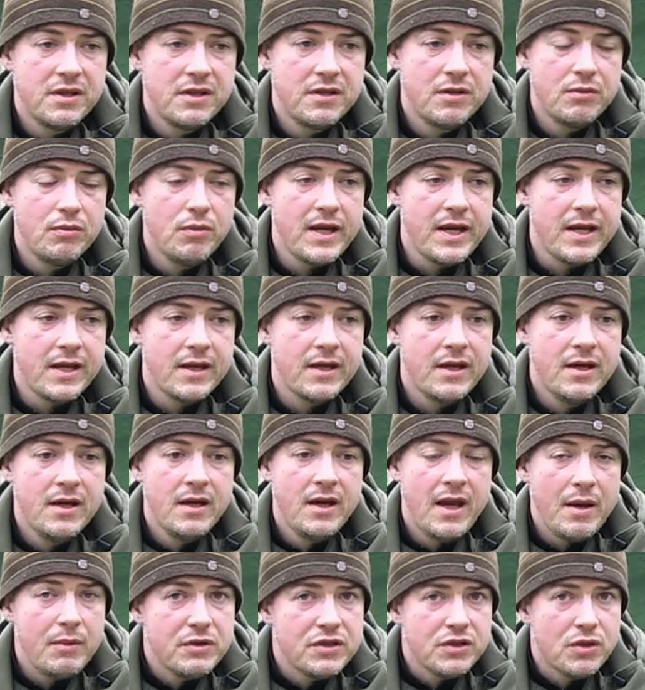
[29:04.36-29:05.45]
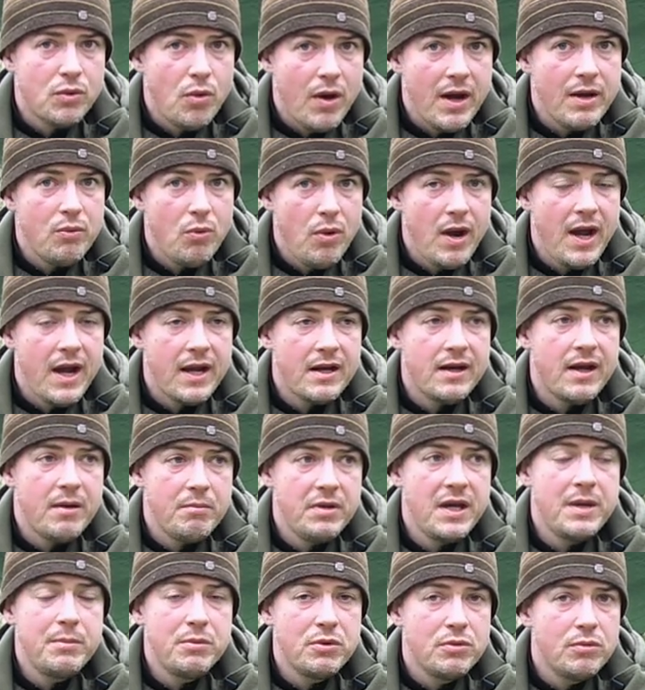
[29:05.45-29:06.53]
the other week, it was quite wet,
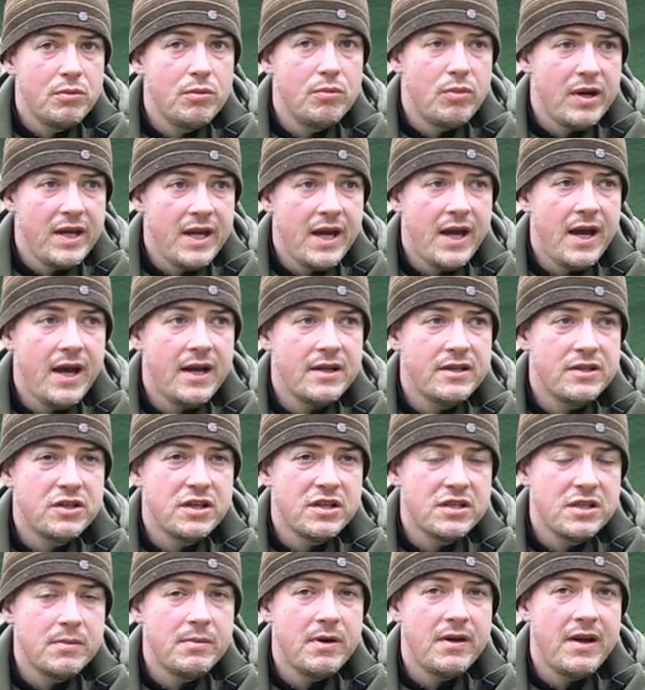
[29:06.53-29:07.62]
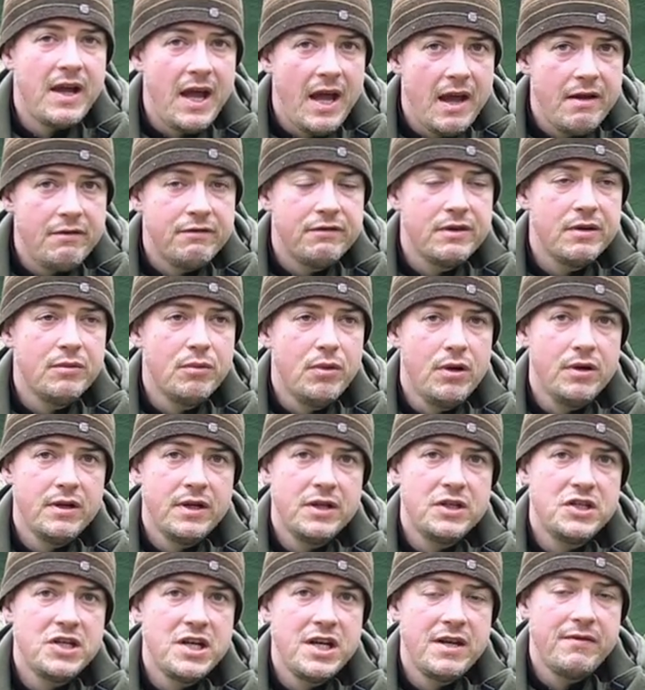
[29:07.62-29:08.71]
and people, we had just about everyone
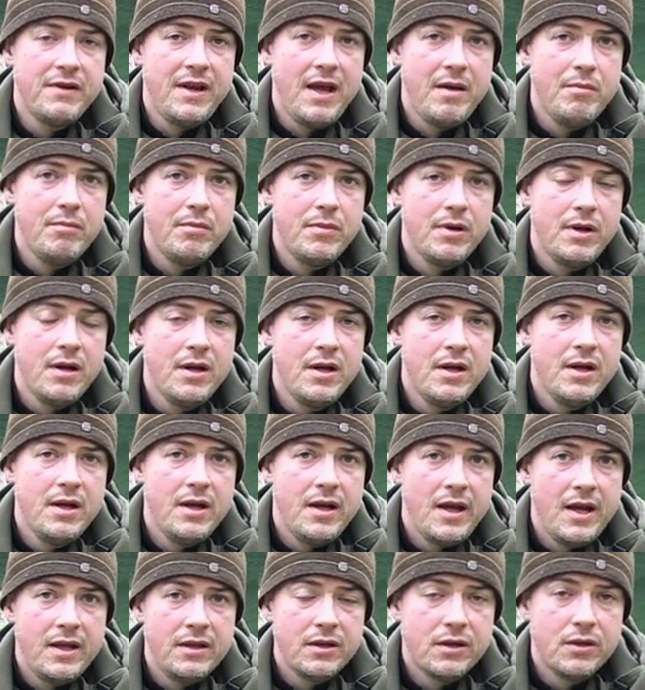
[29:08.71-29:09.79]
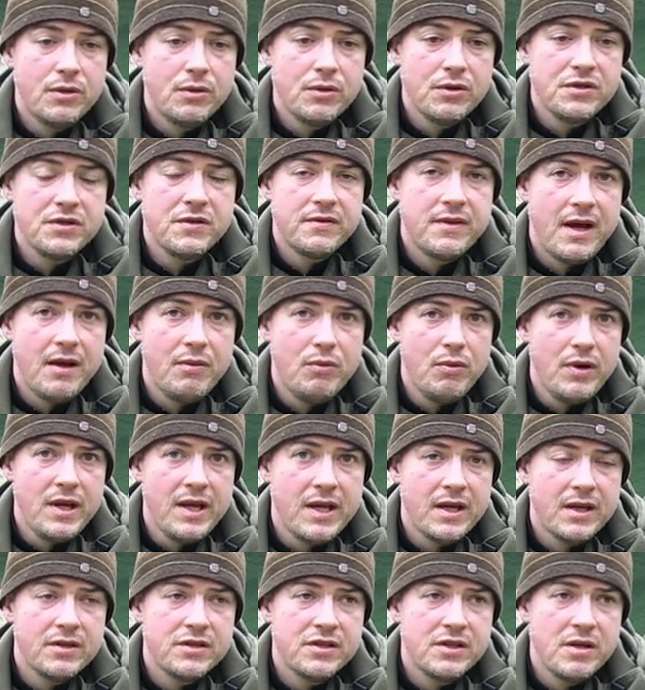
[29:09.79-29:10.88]
achieve an ember in the course of that
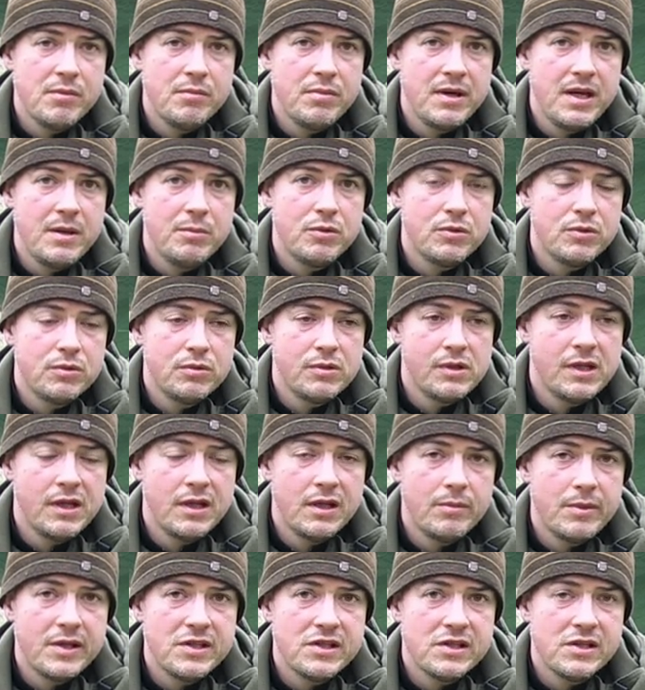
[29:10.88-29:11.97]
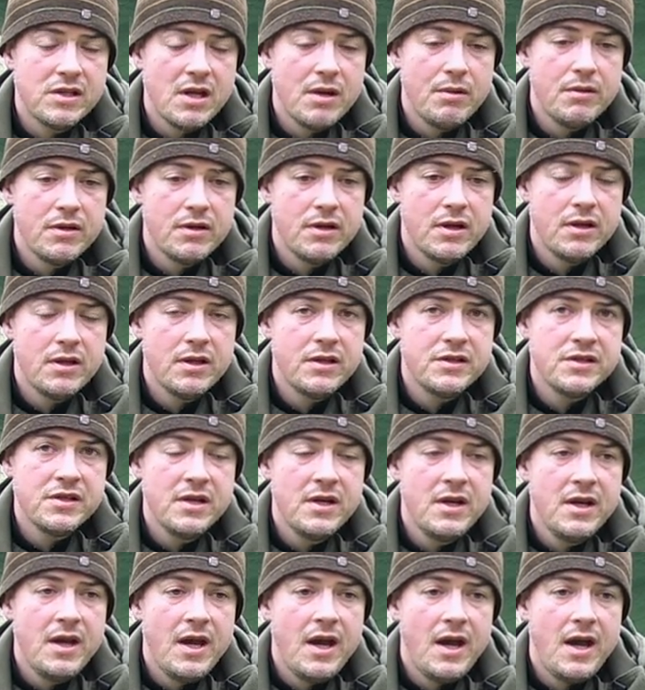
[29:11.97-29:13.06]
week. Some people were a little bit slower than others,
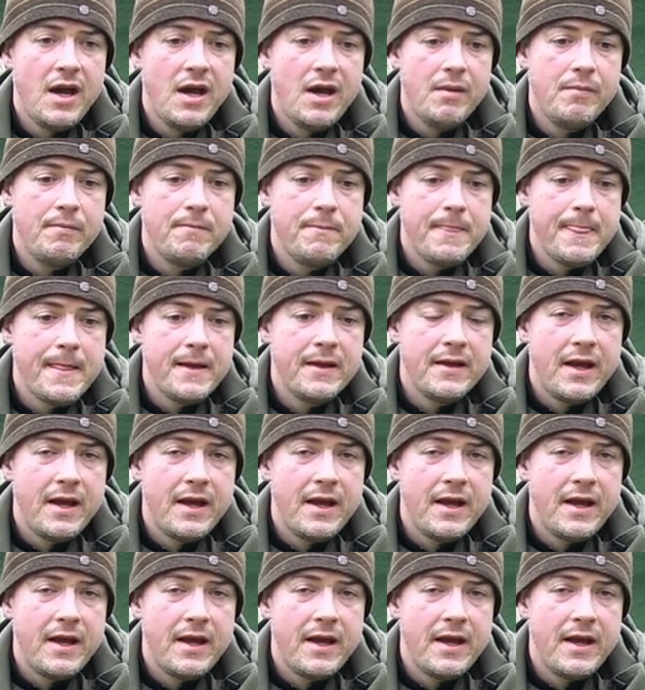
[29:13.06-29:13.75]
and